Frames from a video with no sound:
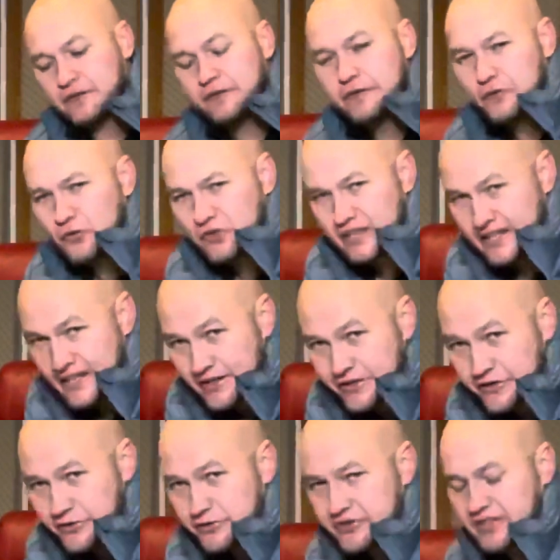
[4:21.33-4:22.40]
for the end
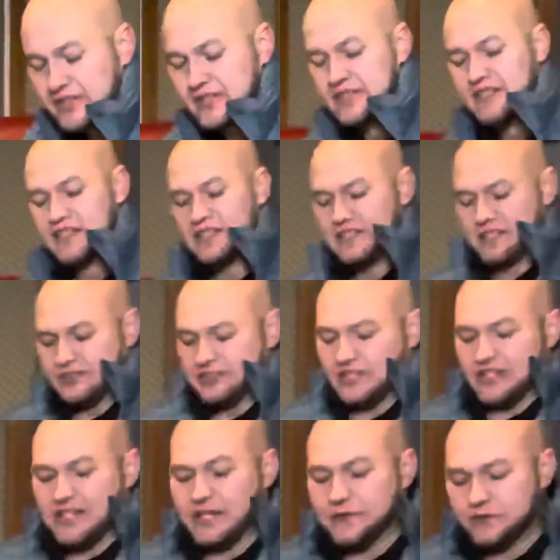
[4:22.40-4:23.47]
user. So I
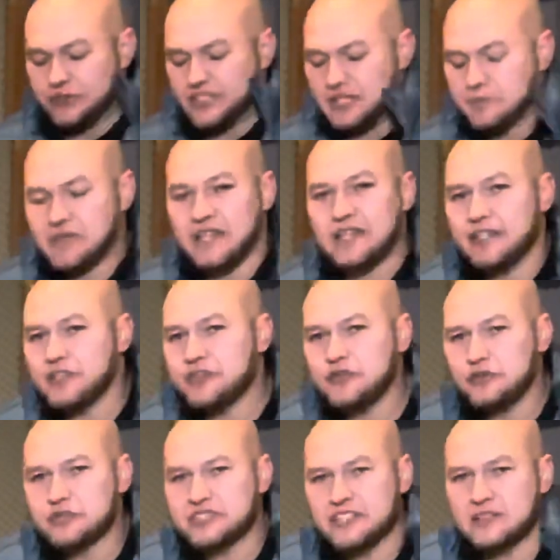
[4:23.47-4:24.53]
have to keep the end
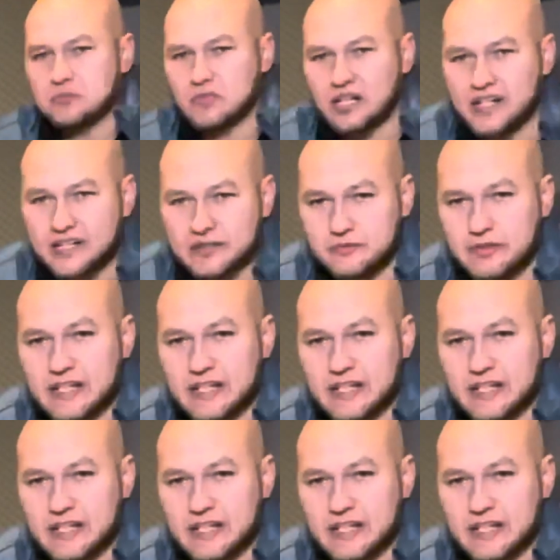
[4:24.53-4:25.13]
user in mind.